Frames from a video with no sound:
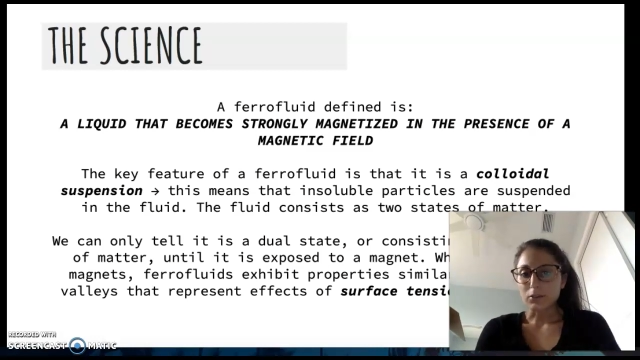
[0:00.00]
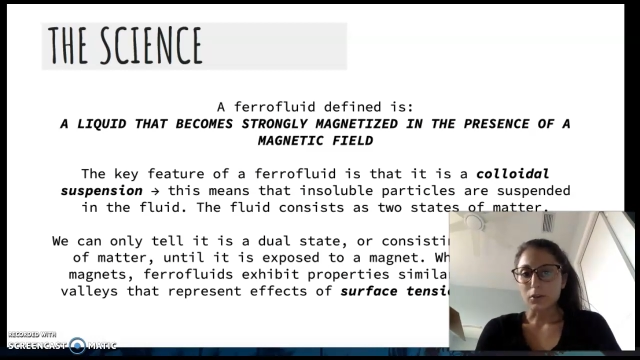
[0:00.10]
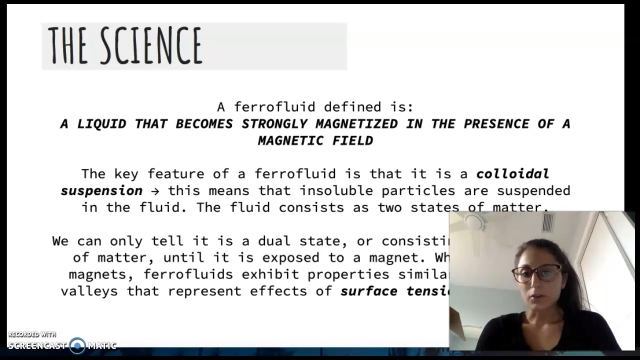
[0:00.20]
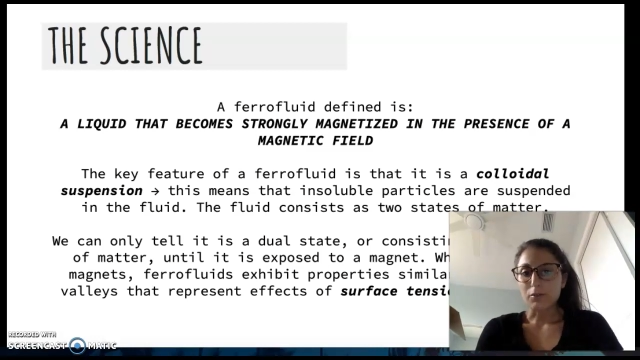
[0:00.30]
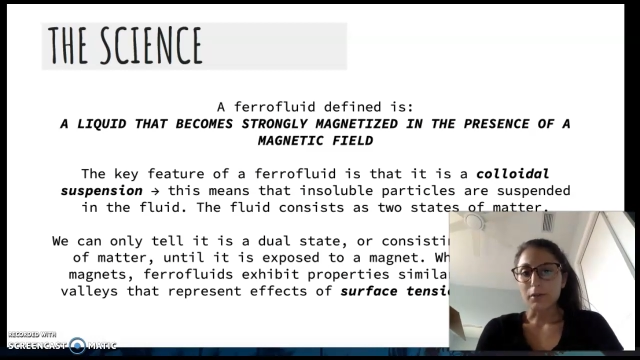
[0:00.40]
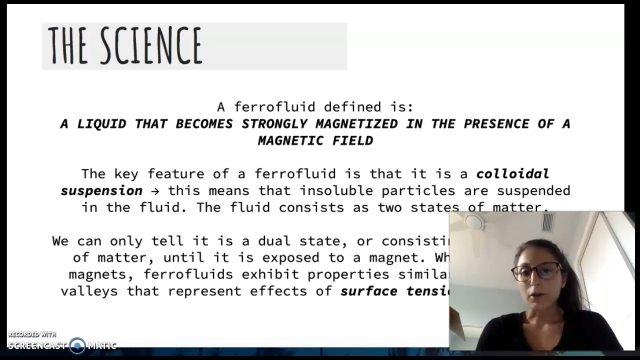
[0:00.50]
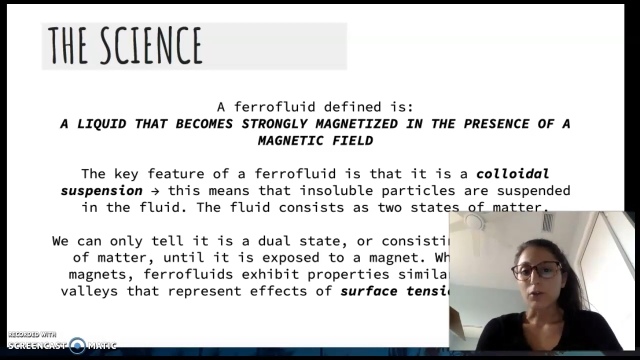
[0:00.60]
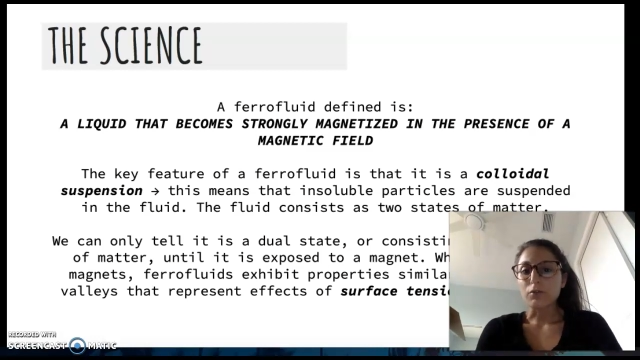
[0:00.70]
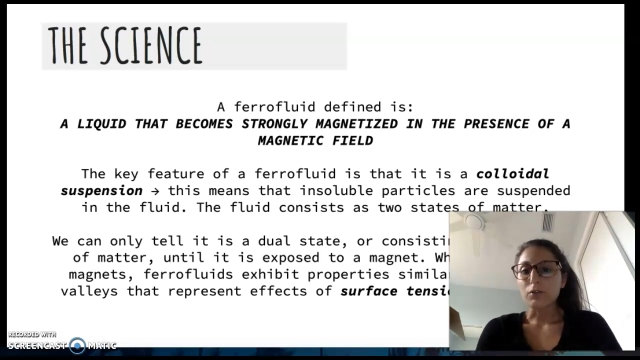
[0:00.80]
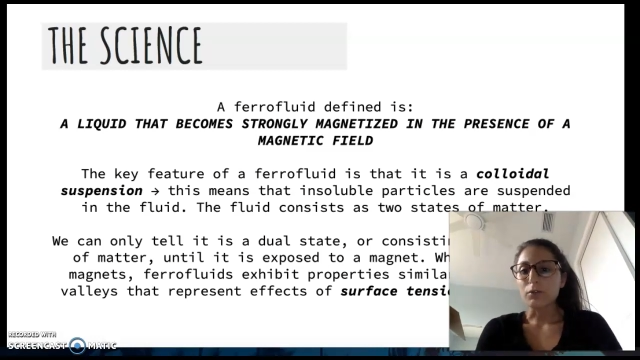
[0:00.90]
So the
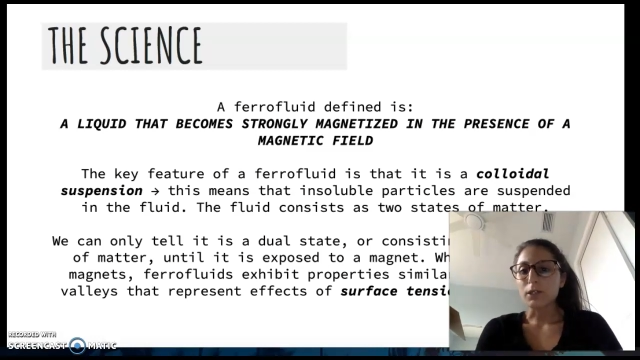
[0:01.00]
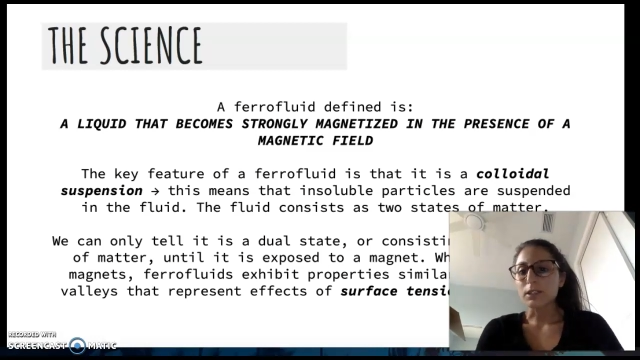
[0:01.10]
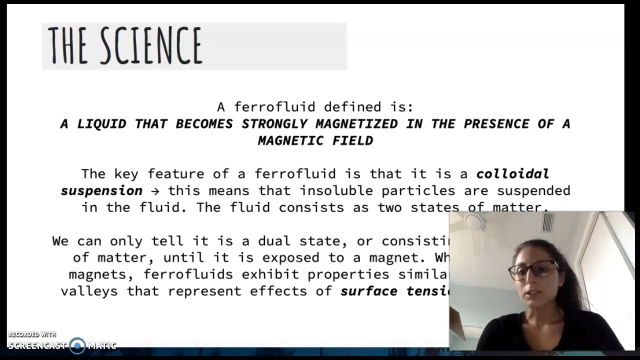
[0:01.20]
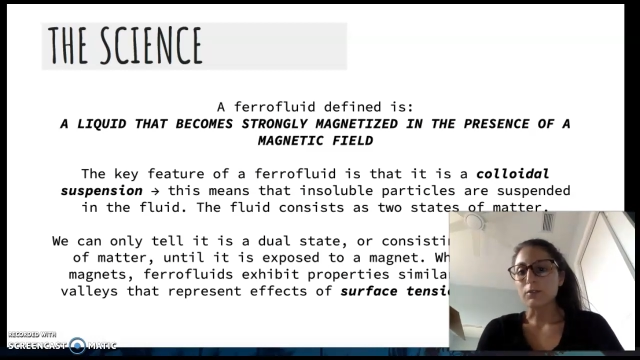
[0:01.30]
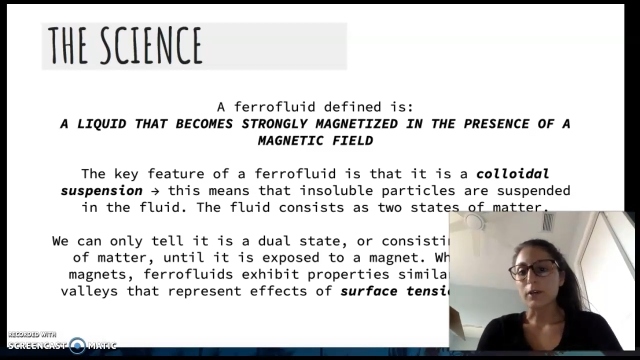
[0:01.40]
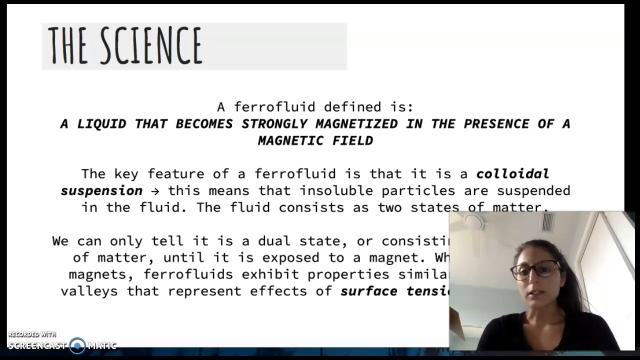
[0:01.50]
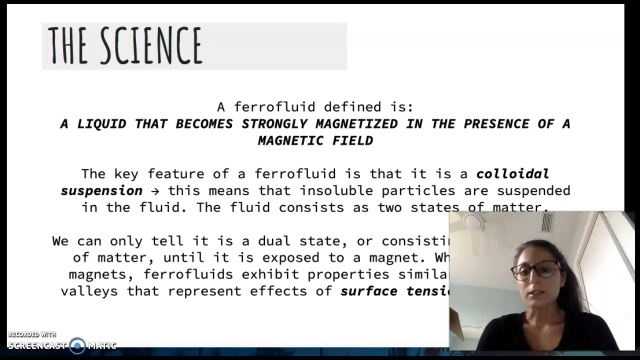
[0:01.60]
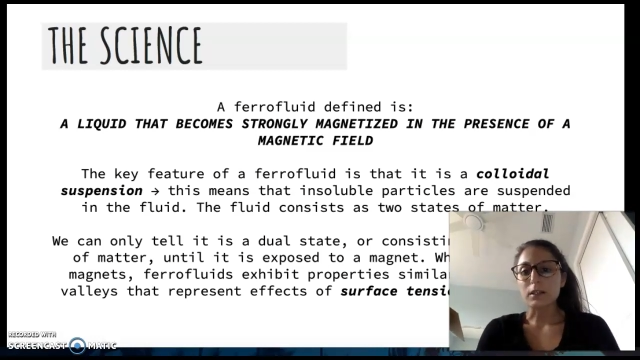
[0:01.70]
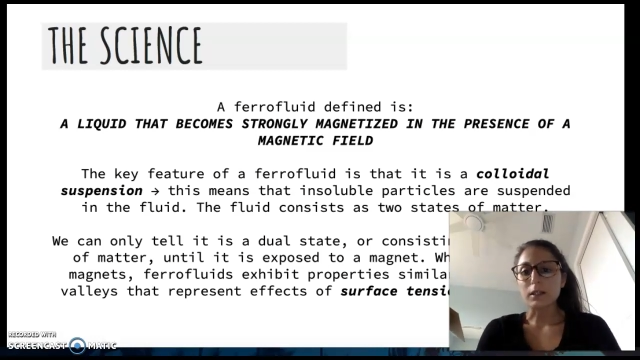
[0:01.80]
ferrofluid is defined as a